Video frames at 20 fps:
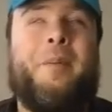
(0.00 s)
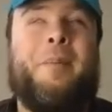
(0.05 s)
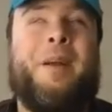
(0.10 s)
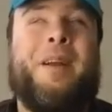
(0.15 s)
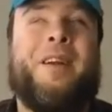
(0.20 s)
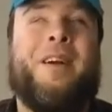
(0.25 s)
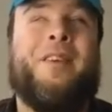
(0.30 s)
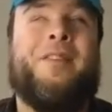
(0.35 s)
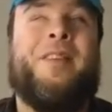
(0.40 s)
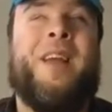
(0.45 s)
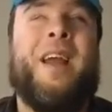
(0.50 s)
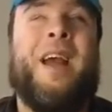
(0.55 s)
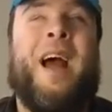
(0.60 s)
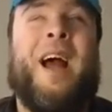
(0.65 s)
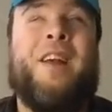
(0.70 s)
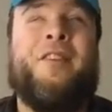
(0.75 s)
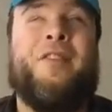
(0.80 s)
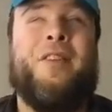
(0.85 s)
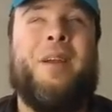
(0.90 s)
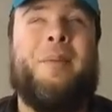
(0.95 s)
because they
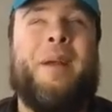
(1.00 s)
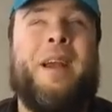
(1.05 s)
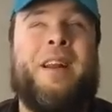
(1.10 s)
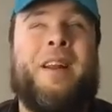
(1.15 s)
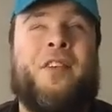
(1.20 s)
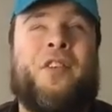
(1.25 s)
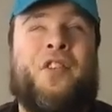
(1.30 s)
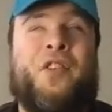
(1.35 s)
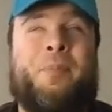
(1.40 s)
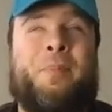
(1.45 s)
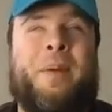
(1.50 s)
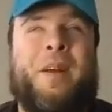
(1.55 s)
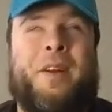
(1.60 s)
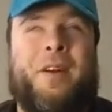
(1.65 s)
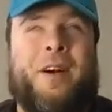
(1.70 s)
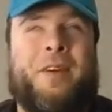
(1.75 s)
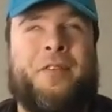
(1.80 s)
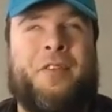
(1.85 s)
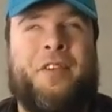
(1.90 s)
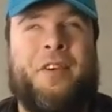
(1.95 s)
actually made a
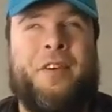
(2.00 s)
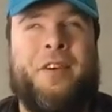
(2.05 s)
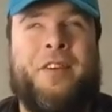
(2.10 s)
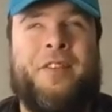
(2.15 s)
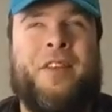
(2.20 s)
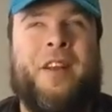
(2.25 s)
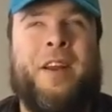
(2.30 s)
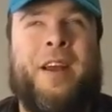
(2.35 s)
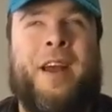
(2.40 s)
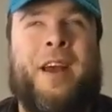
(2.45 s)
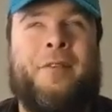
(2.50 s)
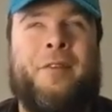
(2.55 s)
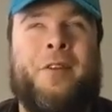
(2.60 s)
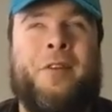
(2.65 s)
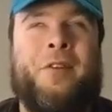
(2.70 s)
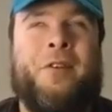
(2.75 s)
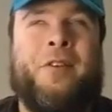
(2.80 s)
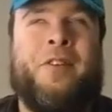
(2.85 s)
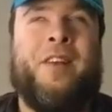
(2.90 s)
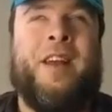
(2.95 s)
spin-off series that I
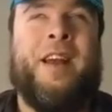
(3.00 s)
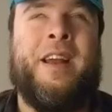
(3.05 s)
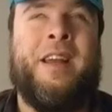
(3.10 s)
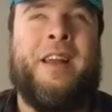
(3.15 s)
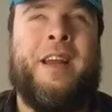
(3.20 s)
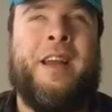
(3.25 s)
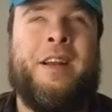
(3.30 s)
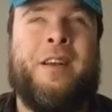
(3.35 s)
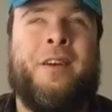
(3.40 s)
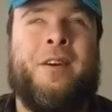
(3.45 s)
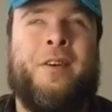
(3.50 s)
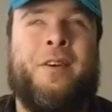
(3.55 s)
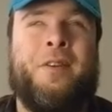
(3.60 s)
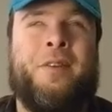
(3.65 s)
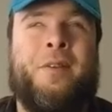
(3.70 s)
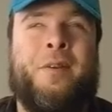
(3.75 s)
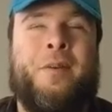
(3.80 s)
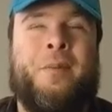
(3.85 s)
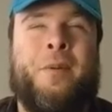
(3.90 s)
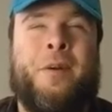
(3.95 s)
haven't looked at yet
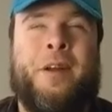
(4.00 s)
called,